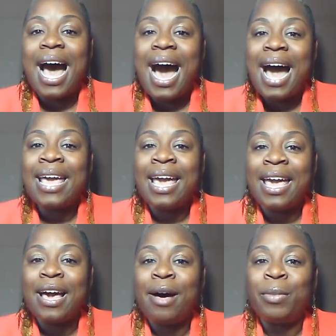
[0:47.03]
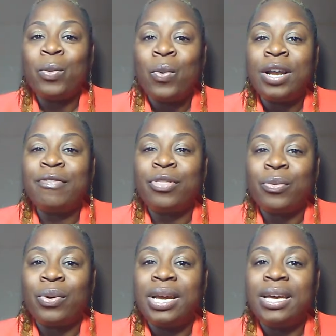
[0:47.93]
I am one of
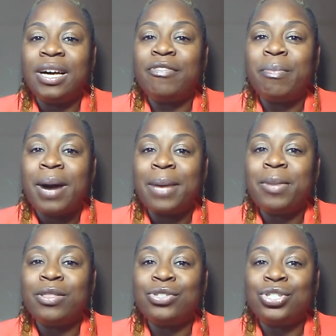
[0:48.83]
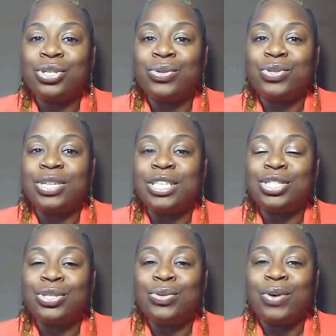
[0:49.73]
three of my mother's children
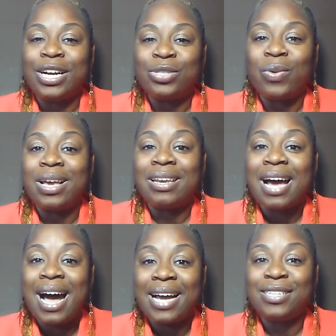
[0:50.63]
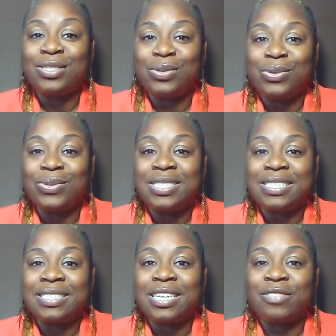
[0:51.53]
to graduate high school
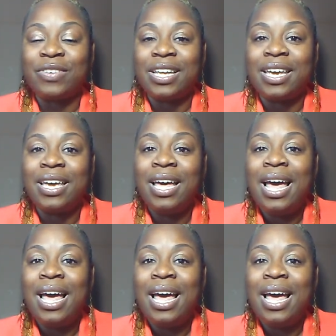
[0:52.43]
successfully.